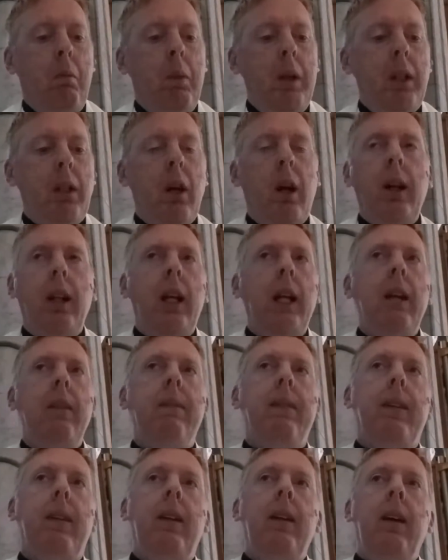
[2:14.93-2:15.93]
We don't
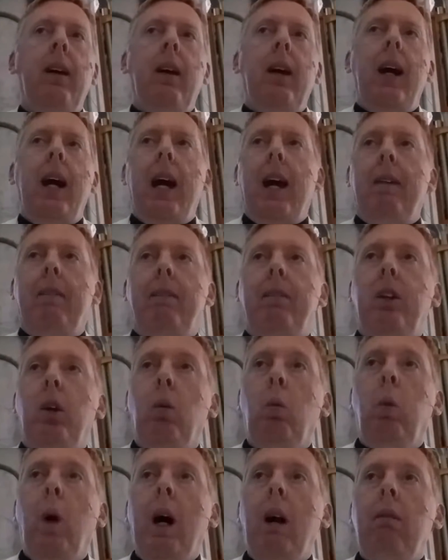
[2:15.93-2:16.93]
even have
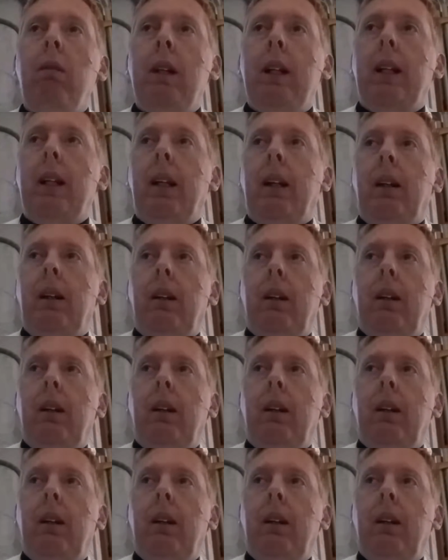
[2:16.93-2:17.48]
to worry.